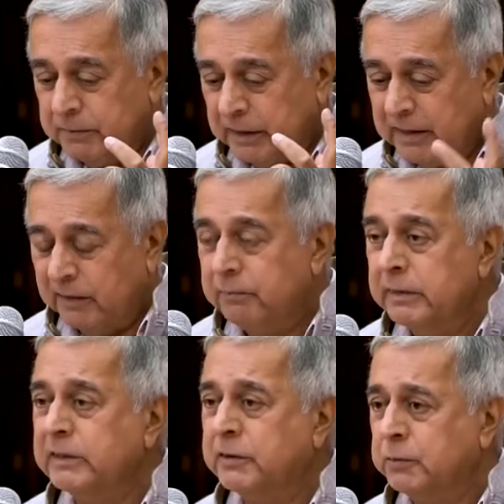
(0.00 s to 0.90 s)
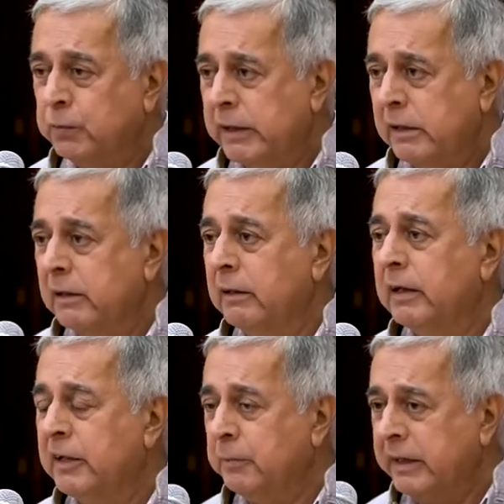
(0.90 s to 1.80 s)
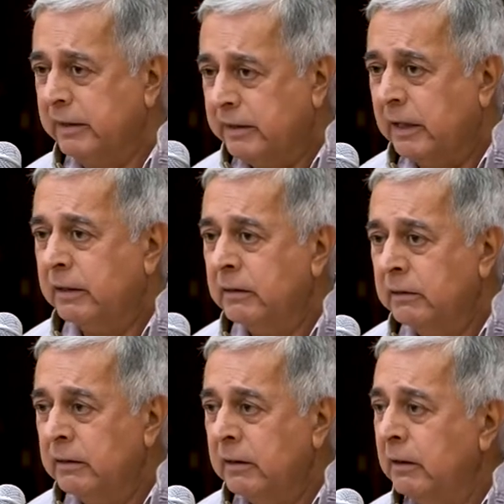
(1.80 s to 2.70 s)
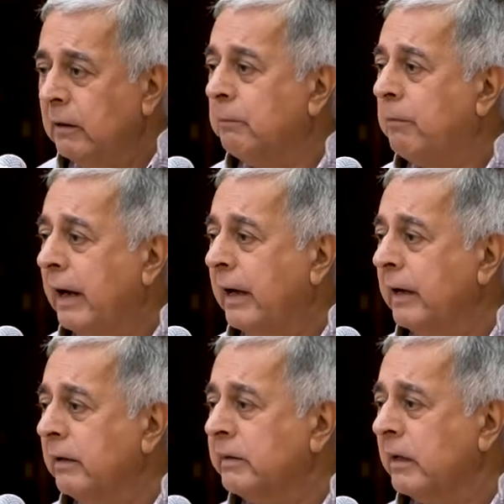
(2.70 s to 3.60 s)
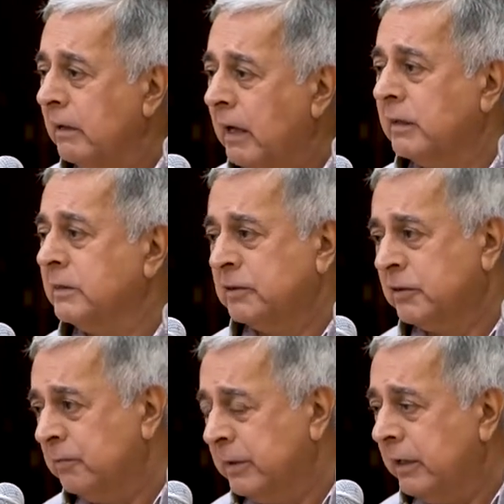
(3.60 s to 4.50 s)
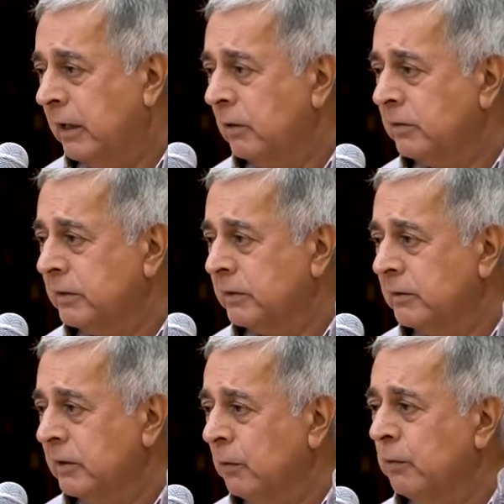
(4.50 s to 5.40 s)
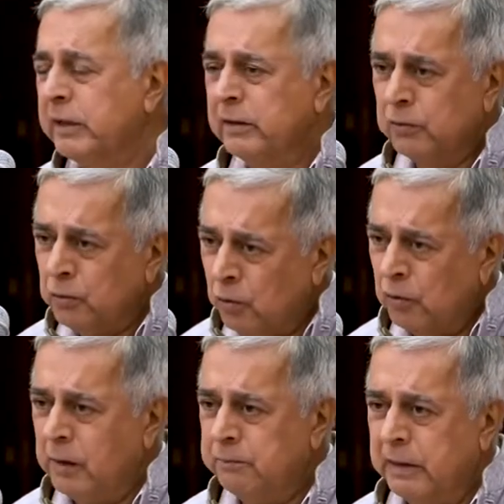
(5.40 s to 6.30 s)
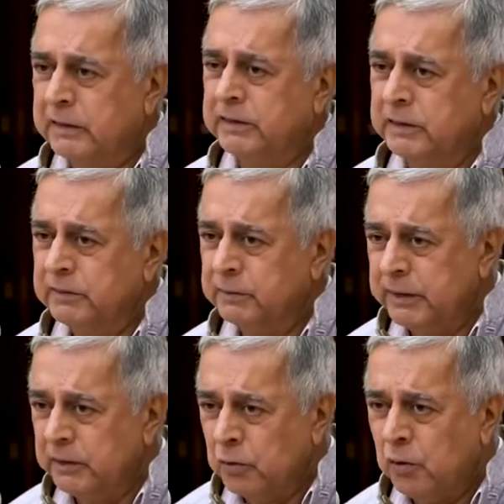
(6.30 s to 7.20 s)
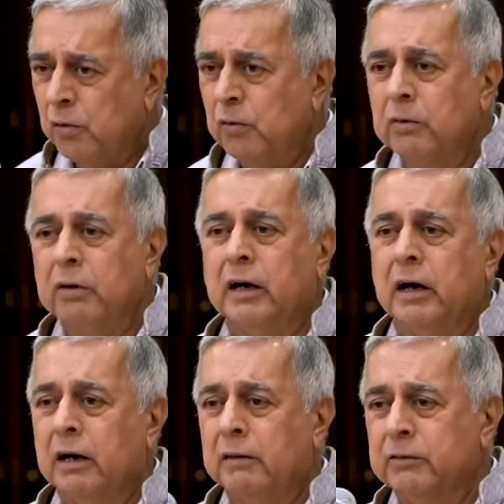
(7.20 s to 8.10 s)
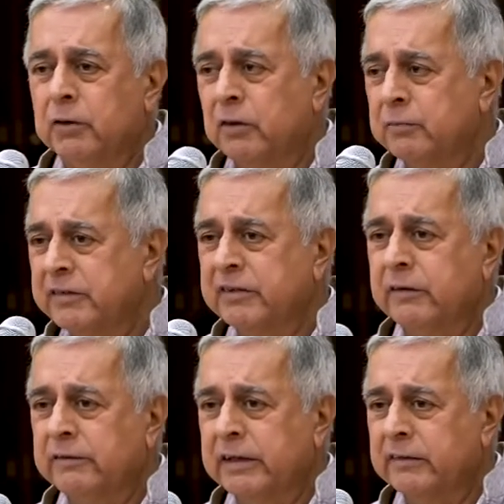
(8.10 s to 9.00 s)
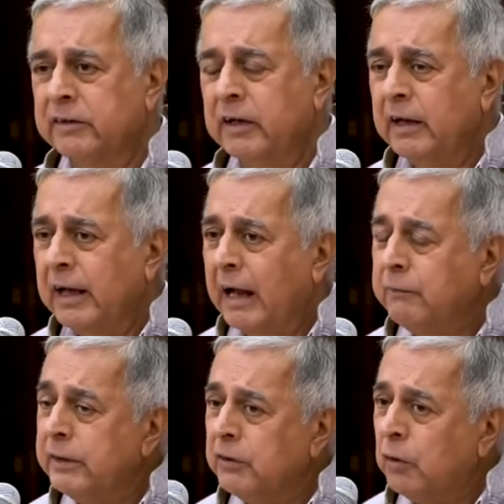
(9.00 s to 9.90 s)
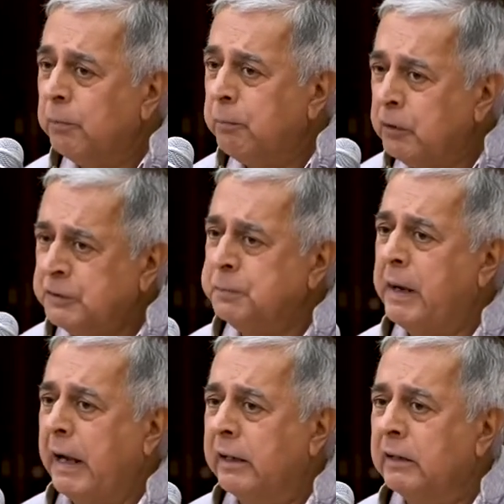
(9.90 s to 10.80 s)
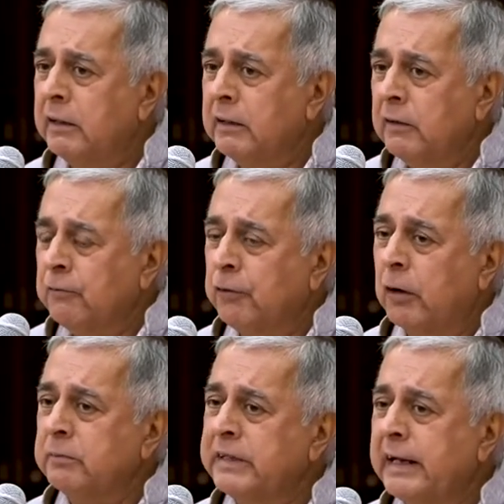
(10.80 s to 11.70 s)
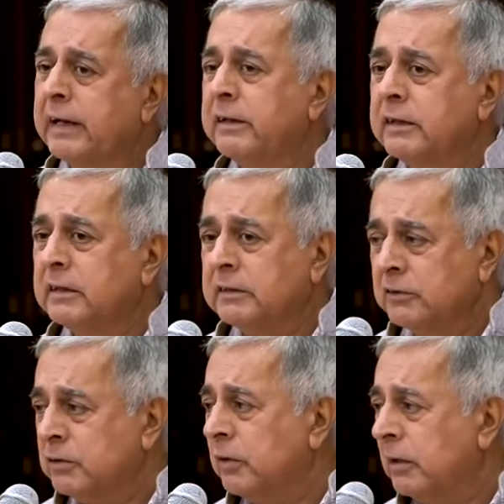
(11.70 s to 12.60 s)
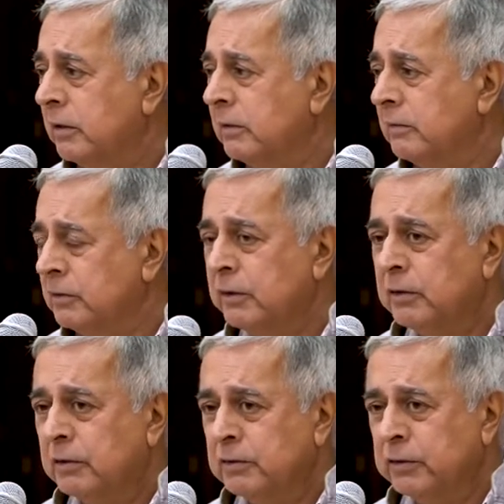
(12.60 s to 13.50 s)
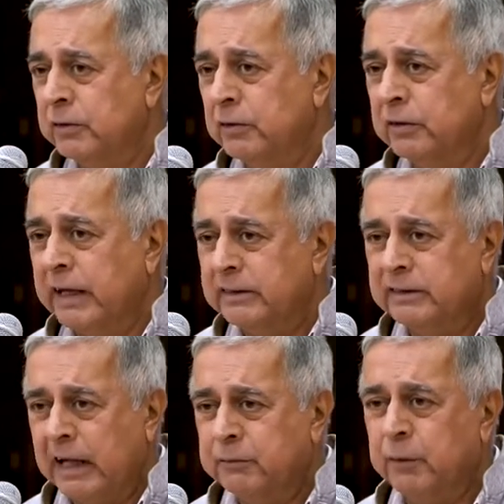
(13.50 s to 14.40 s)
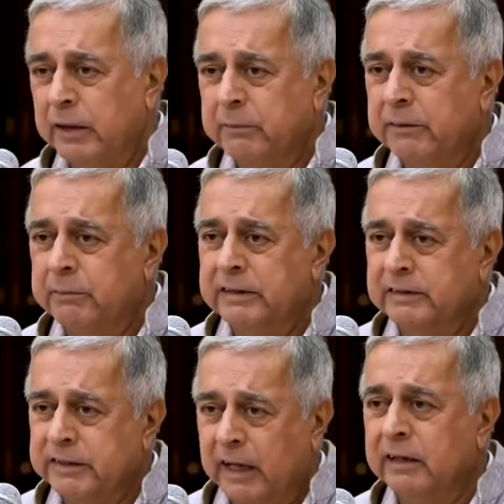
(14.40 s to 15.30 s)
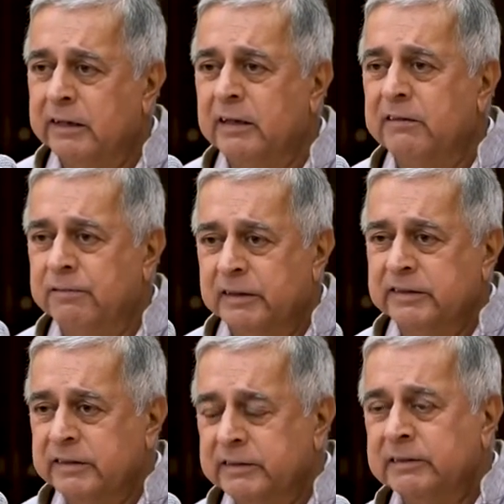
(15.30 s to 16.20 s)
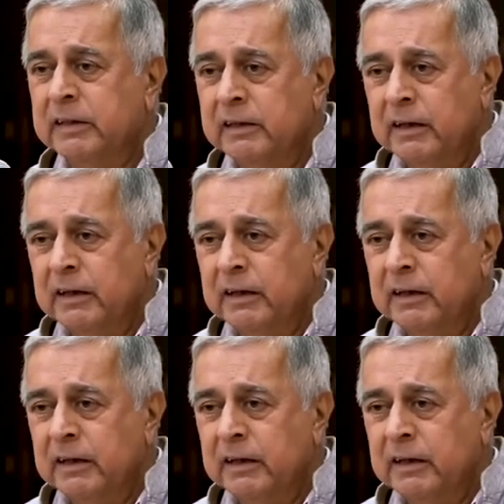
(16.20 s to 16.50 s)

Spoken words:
the government's will is being done by the largest of media houses with no compunctions, with no misgivings, and with no pushback from the editors and so on. So you know, that's what I meant by the sullenness versus